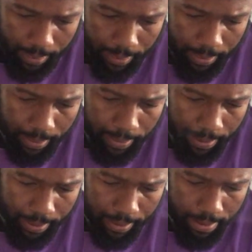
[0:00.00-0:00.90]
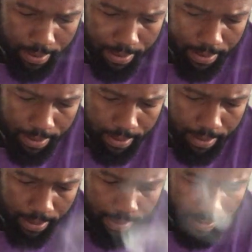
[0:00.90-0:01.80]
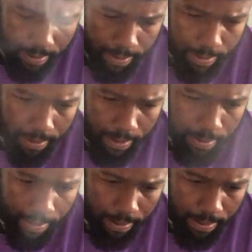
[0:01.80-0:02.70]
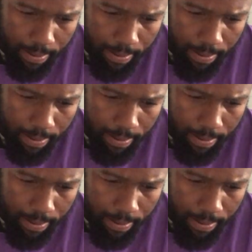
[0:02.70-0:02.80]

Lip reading: (silence)